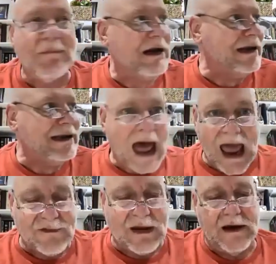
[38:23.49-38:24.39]
I'm going to
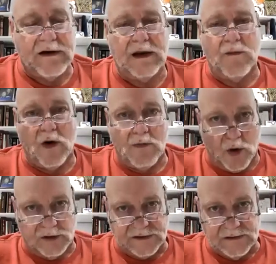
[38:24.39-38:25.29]
die if I hear anymore,
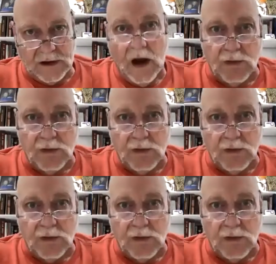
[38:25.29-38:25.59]
Moses.